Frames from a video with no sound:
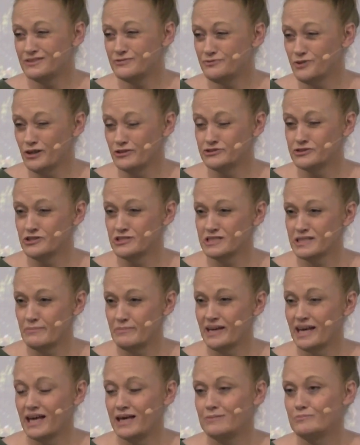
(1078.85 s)
to falter as I
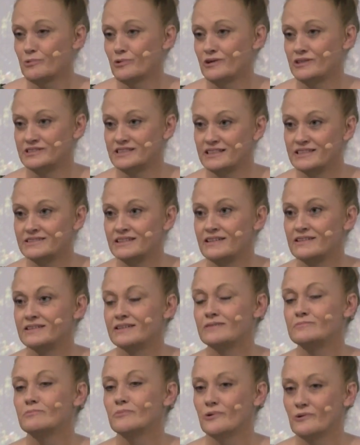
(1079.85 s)
became more addicted
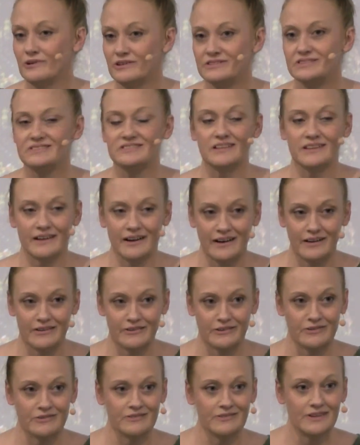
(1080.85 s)
and more in
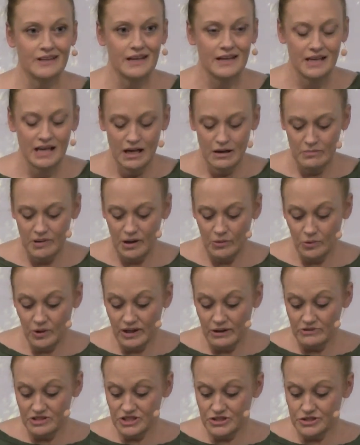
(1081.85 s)
denial about what
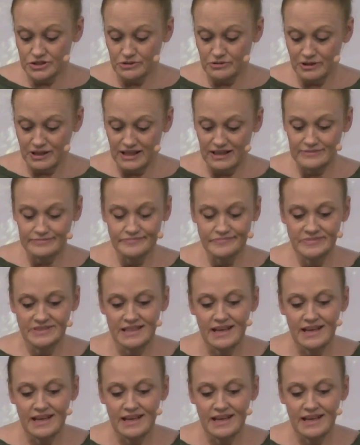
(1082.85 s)
I was doing.